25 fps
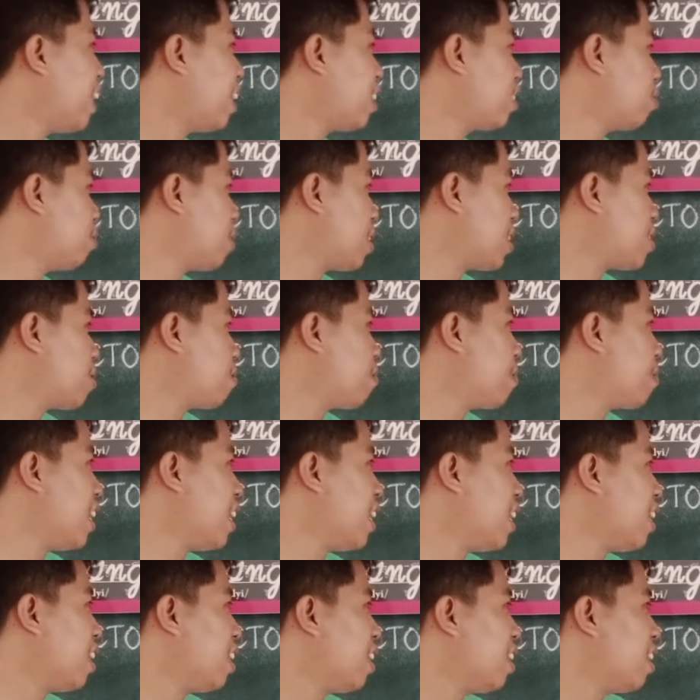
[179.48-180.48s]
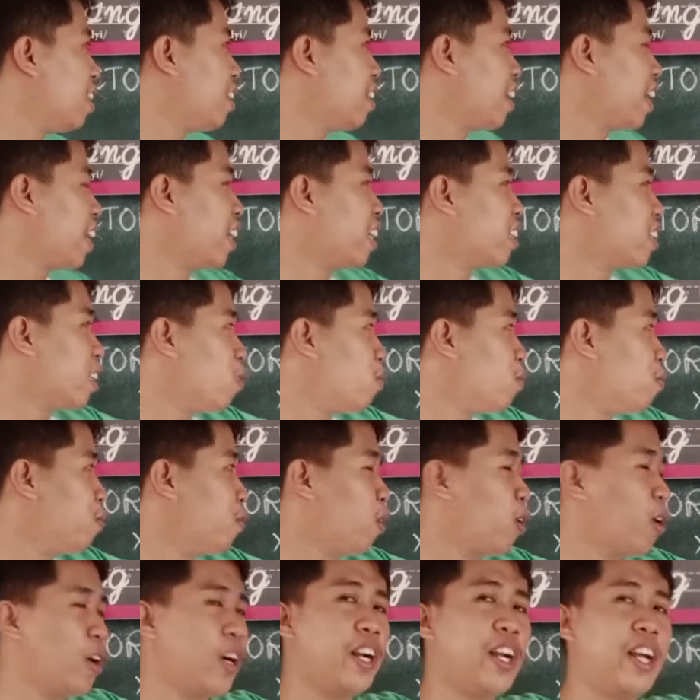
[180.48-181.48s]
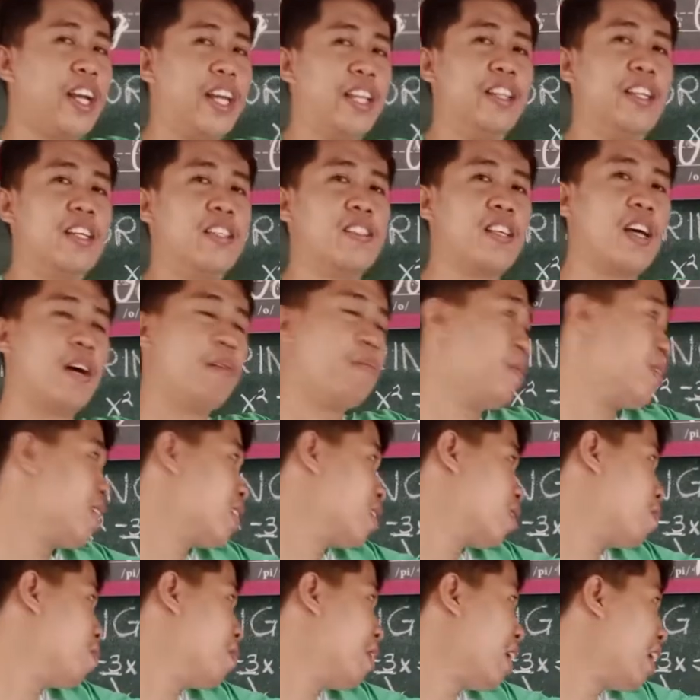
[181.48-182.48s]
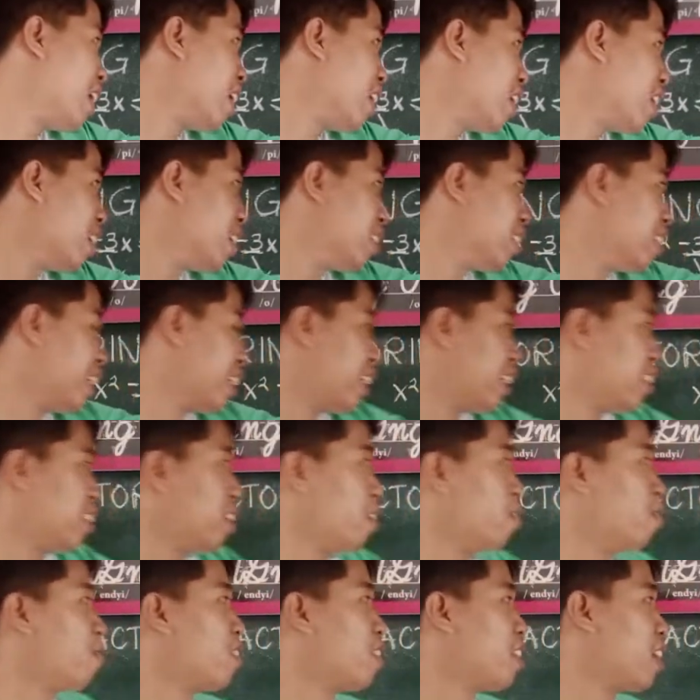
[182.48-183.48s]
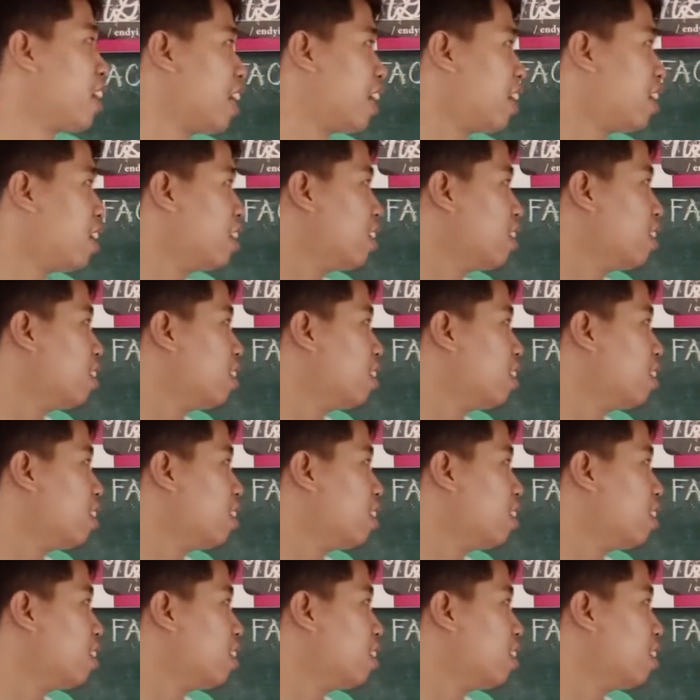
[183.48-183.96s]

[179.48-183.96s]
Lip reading: must be -4 and the sum must be -3.